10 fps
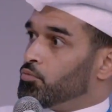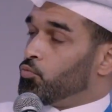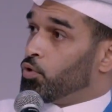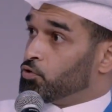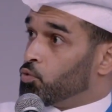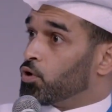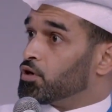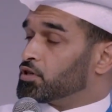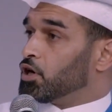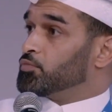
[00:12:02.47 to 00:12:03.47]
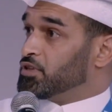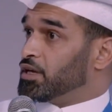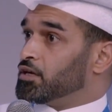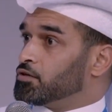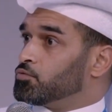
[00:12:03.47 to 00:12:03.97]
What the World Cup
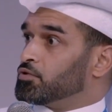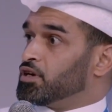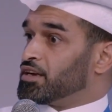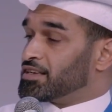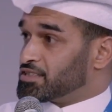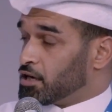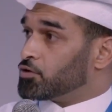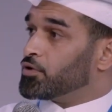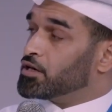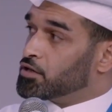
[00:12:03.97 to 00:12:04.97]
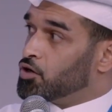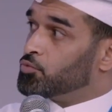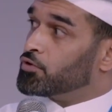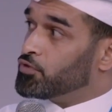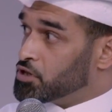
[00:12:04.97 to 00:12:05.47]
did, it accelerated a
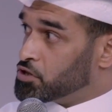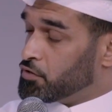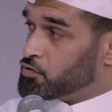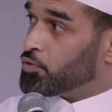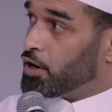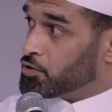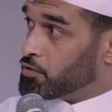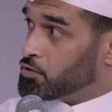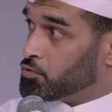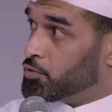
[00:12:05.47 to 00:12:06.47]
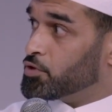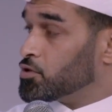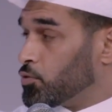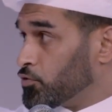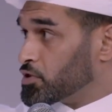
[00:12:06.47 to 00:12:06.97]
number of initiatives prior to the tournament.
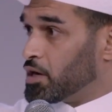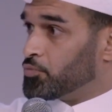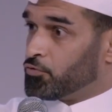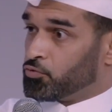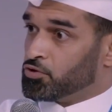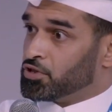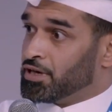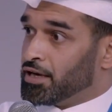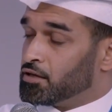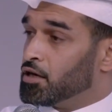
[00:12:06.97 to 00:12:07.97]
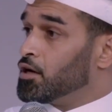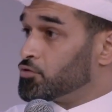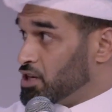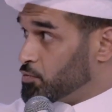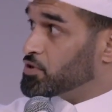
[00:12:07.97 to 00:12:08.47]
So, for example, if we're looking at
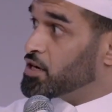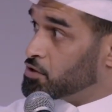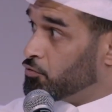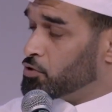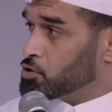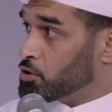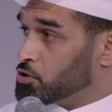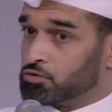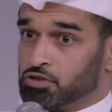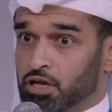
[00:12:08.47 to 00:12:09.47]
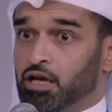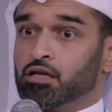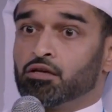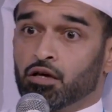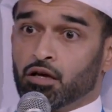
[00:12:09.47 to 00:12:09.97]
transportation infrastructure,
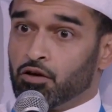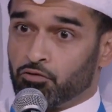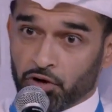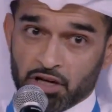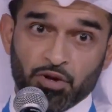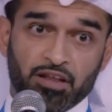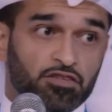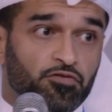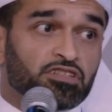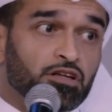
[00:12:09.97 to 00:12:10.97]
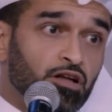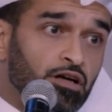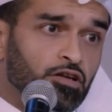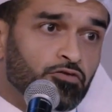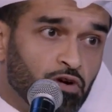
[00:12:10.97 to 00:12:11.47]
today, for anybody that's visited
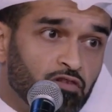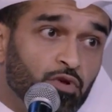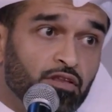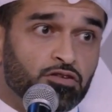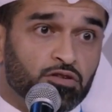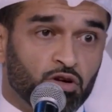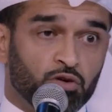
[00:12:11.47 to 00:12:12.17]
Qatar, for anybody that's,